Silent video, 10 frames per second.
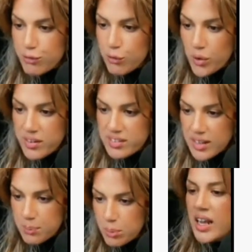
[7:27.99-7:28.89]
For
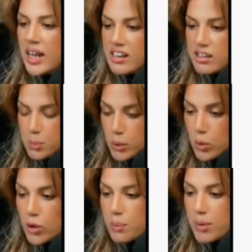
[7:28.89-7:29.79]
example,
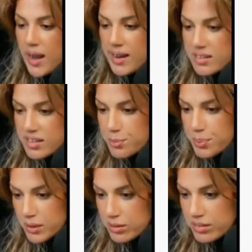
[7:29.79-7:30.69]
explore, practice,
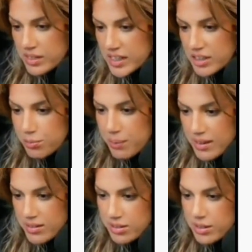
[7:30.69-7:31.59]
build, teach,
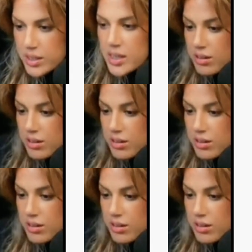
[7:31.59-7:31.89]
master.